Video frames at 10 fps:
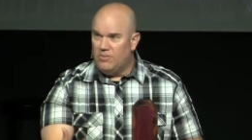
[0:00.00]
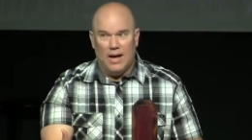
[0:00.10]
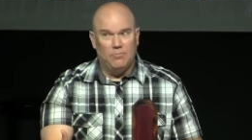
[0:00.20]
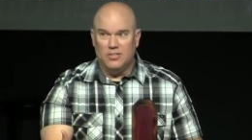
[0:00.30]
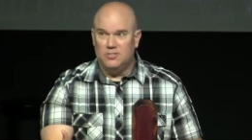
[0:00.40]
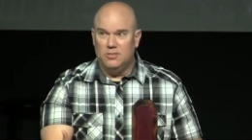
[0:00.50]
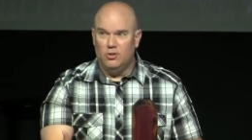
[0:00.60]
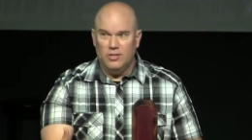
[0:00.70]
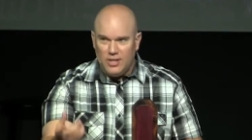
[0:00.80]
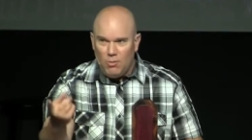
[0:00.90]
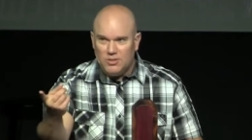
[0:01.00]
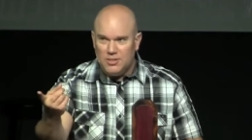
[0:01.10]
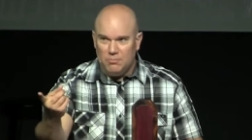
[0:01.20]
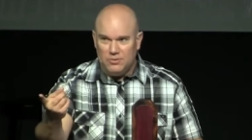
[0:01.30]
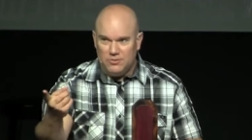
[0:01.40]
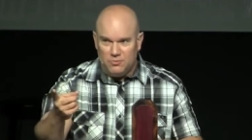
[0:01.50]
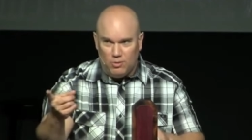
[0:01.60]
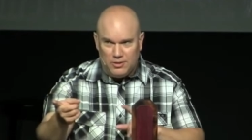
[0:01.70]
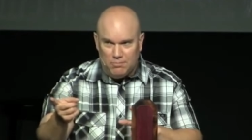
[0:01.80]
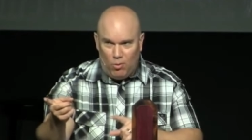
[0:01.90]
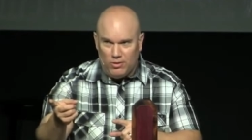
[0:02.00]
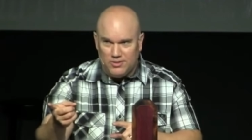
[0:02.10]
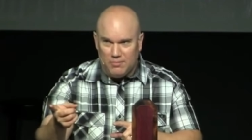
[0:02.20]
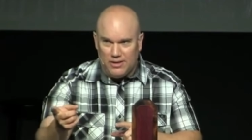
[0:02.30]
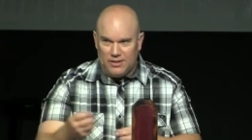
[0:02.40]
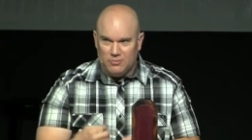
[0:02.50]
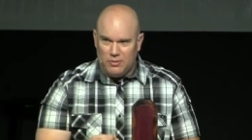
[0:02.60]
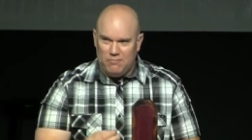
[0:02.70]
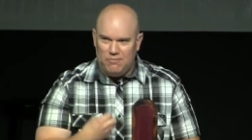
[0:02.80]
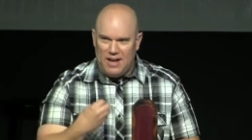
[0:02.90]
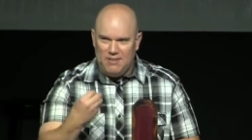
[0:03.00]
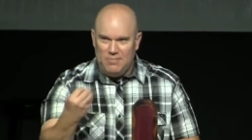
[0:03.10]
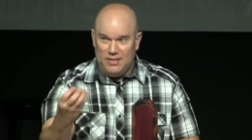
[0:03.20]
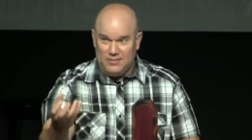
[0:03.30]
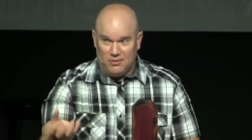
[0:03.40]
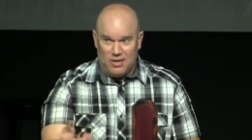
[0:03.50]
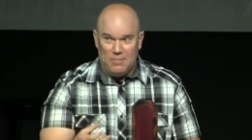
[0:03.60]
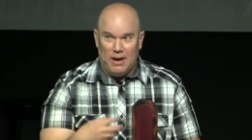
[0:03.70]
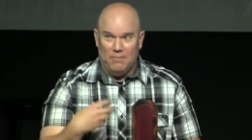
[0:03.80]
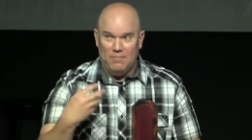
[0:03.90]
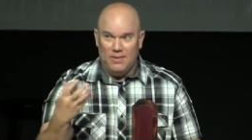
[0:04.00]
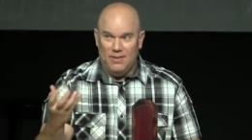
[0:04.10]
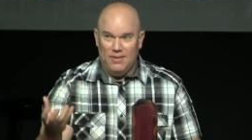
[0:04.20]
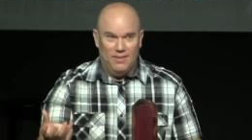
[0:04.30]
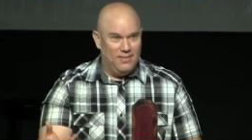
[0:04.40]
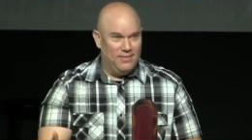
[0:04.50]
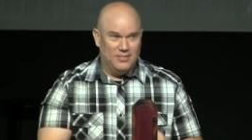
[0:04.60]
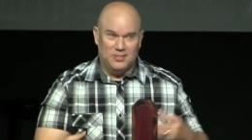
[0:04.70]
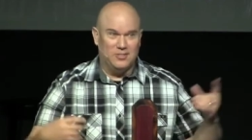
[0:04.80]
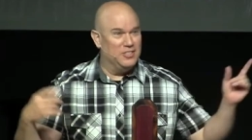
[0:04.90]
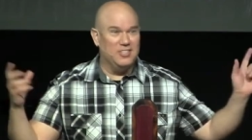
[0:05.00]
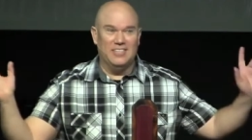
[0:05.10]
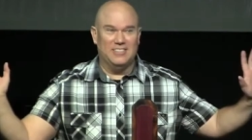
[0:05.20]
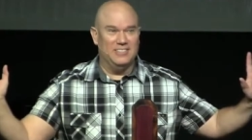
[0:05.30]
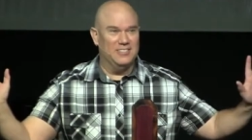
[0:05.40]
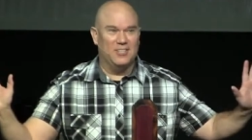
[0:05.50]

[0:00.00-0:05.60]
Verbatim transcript: It's obvious. You can tell what's, some, what's important to somebody because within five minutes it'll come out. Just, just listen.